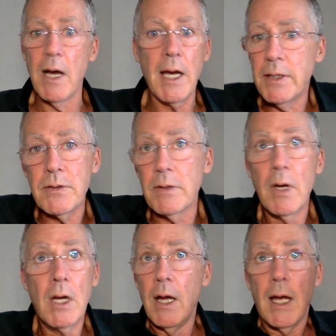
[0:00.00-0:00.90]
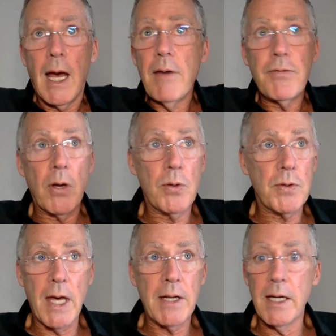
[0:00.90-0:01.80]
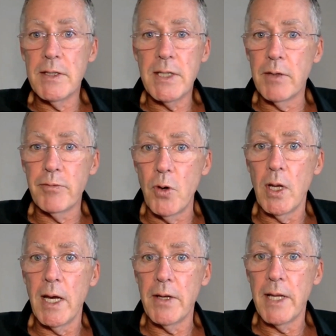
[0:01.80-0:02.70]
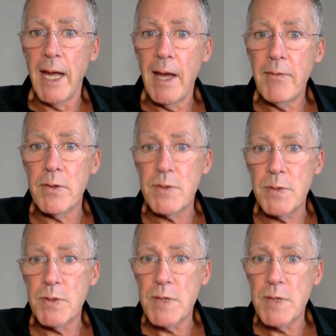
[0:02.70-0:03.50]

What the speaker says: I didn't have that idea fall out of the heavens.